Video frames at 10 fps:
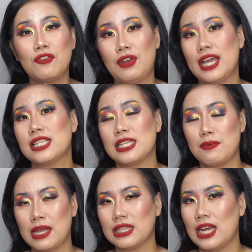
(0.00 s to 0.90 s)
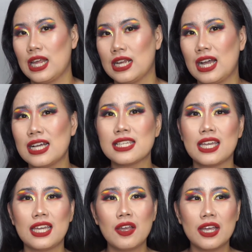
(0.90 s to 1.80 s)
Flexi matte talaga
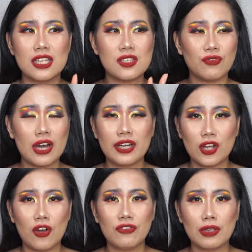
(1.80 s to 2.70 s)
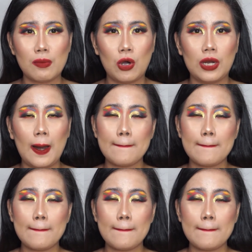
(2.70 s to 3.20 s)
kasi it's very comfortable.